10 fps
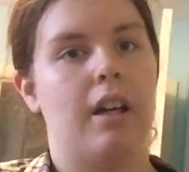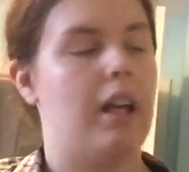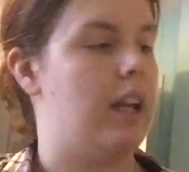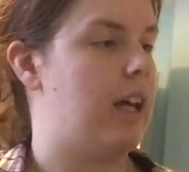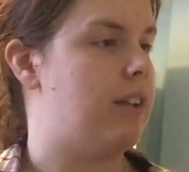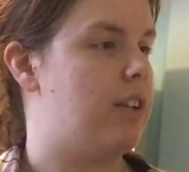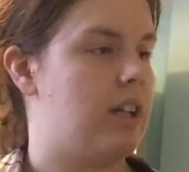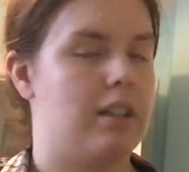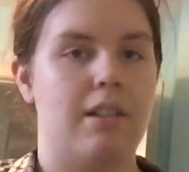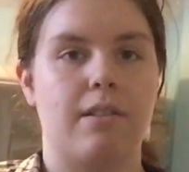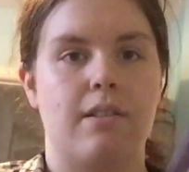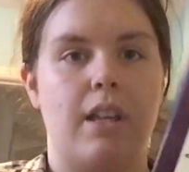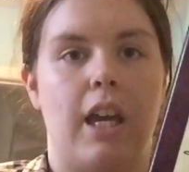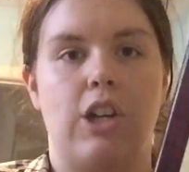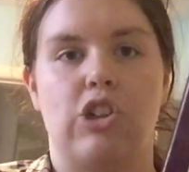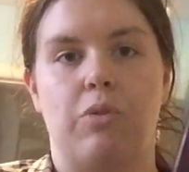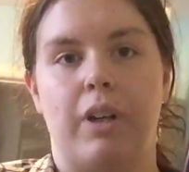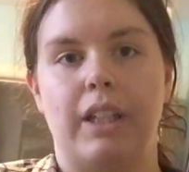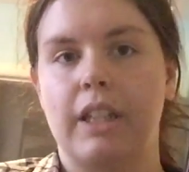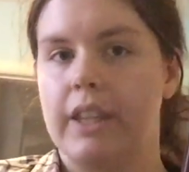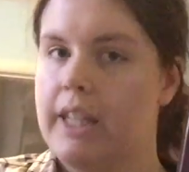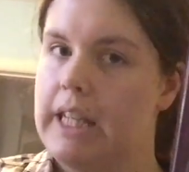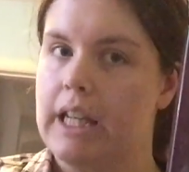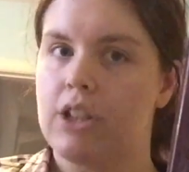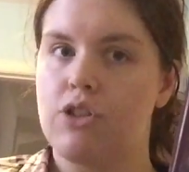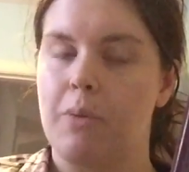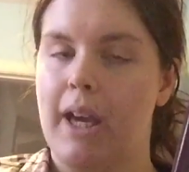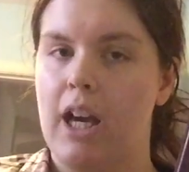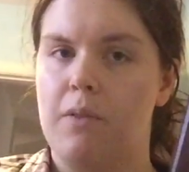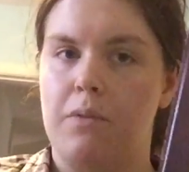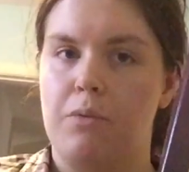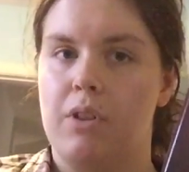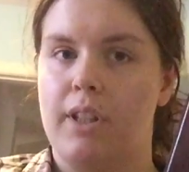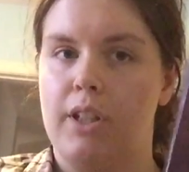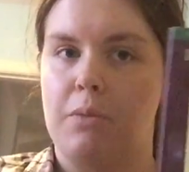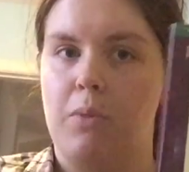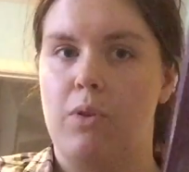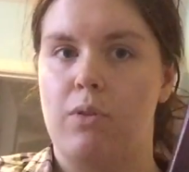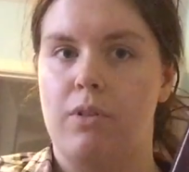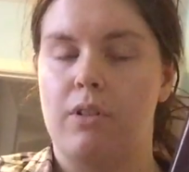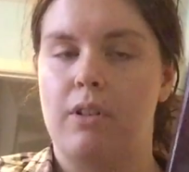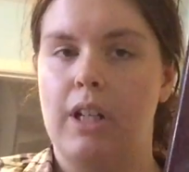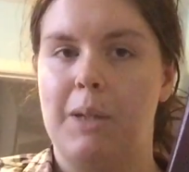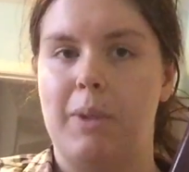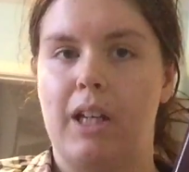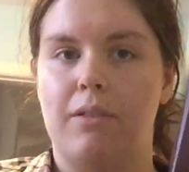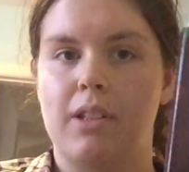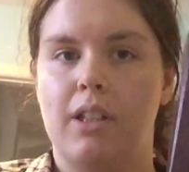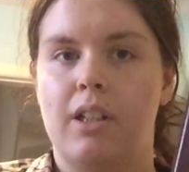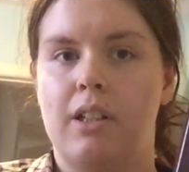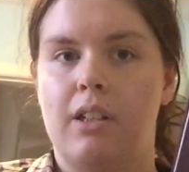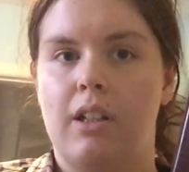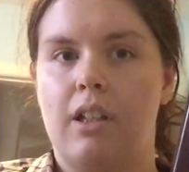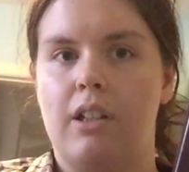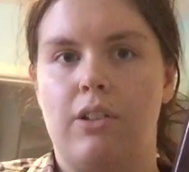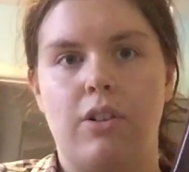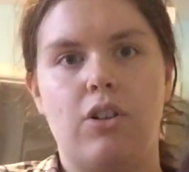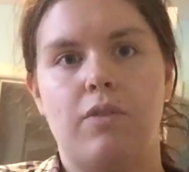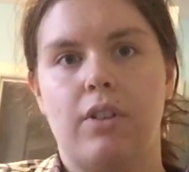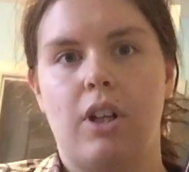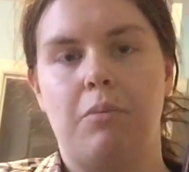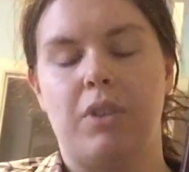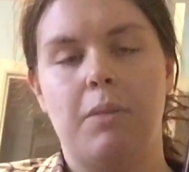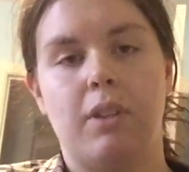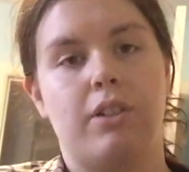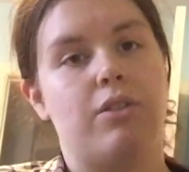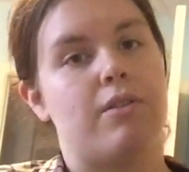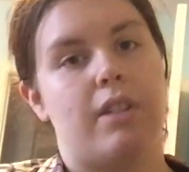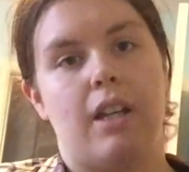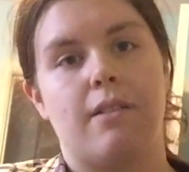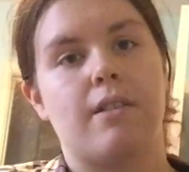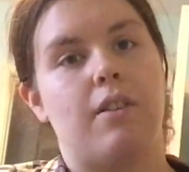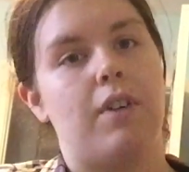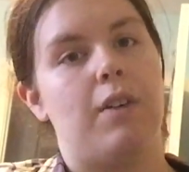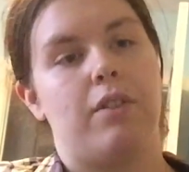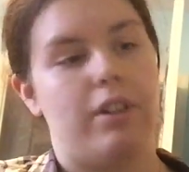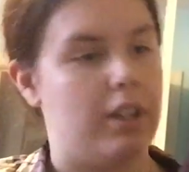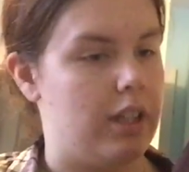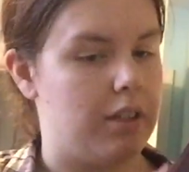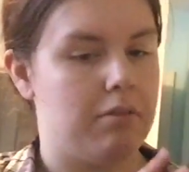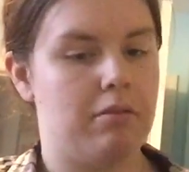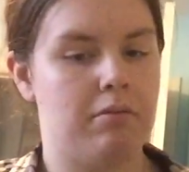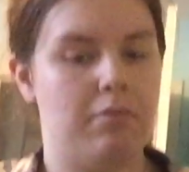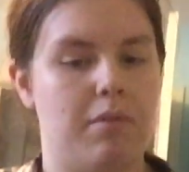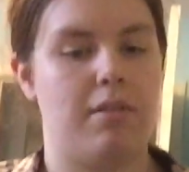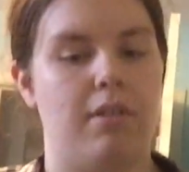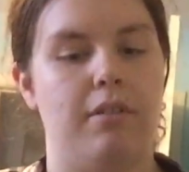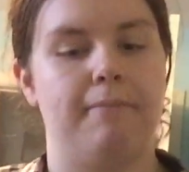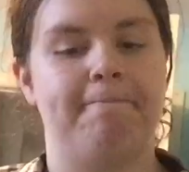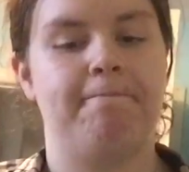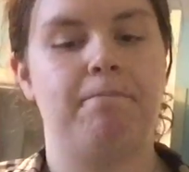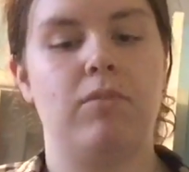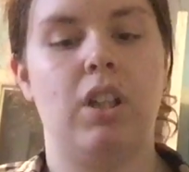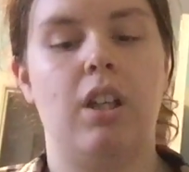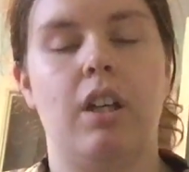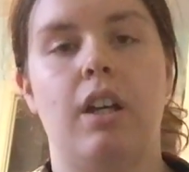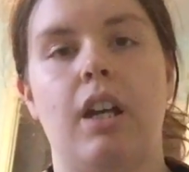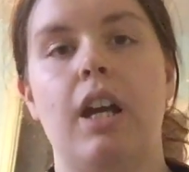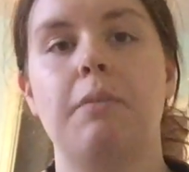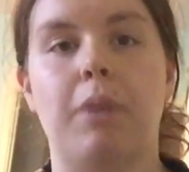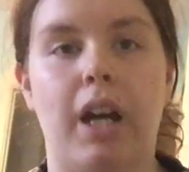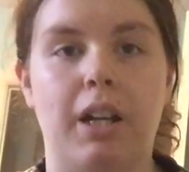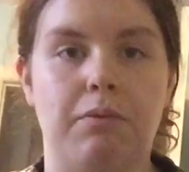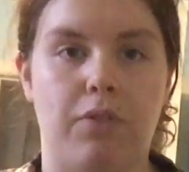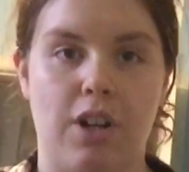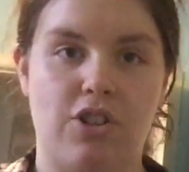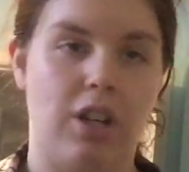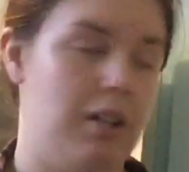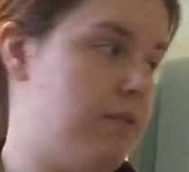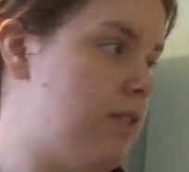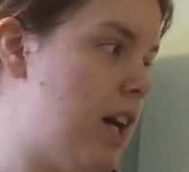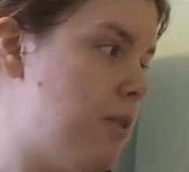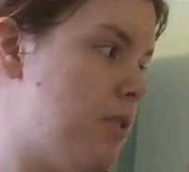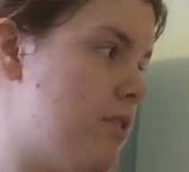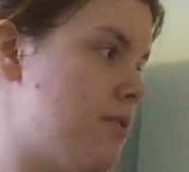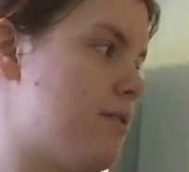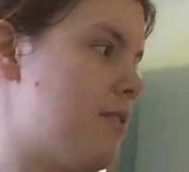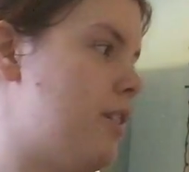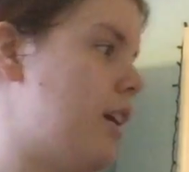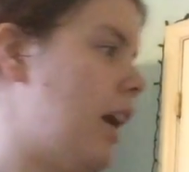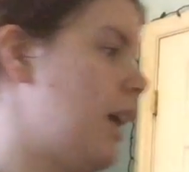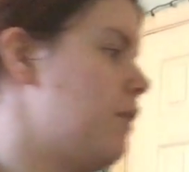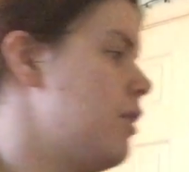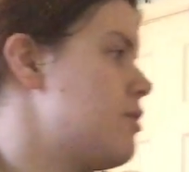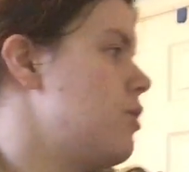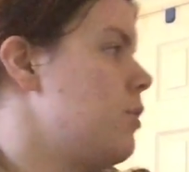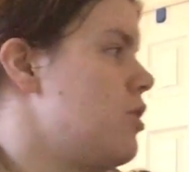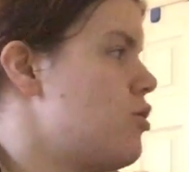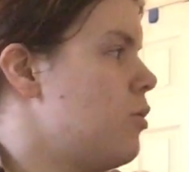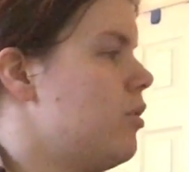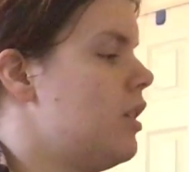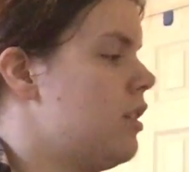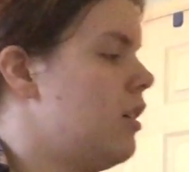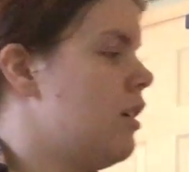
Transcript: and I think this is a great thing to have if you want to learn more about your overall biblical sense of everything. So, and buying fresh cut flowers. I have also enjoyed